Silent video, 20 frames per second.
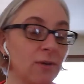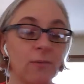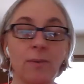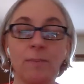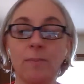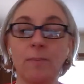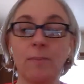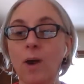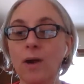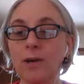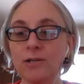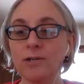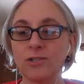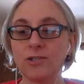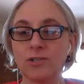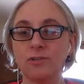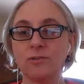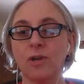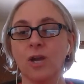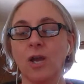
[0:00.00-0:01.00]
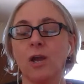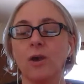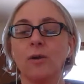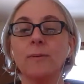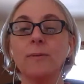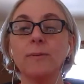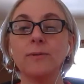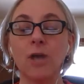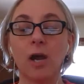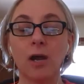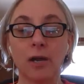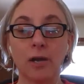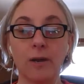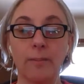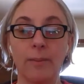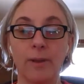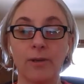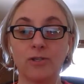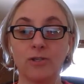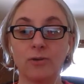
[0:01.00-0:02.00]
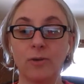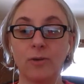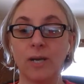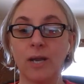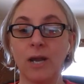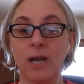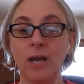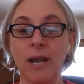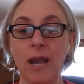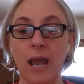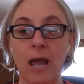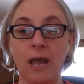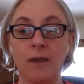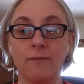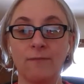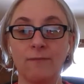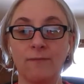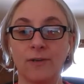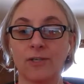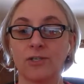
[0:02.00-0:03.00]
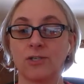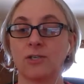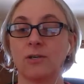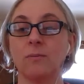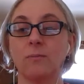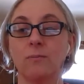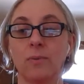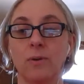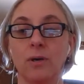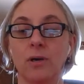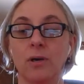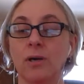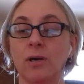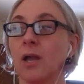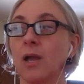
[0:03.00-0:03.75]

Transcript: We've been talking about doing a nonfiction book.